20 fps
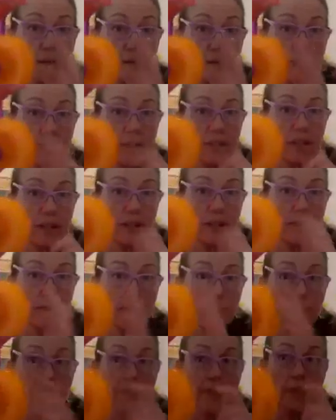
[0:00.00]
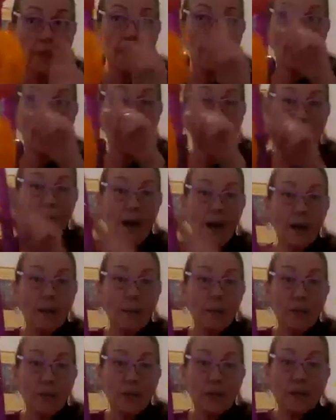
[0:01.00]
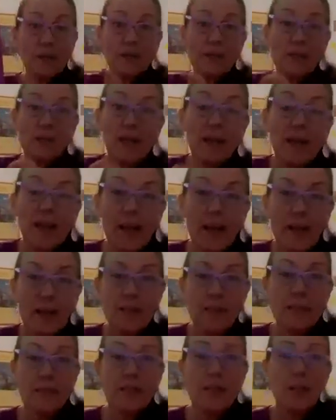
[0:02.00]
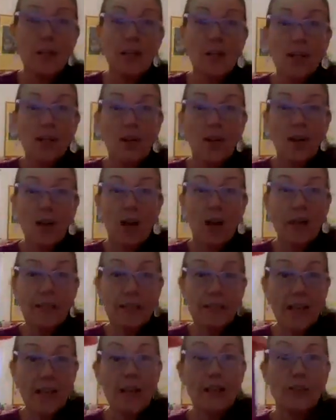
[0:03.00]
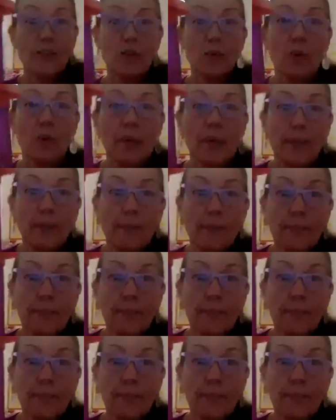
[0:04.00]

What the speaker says: see, the bottom piece is a sand toy.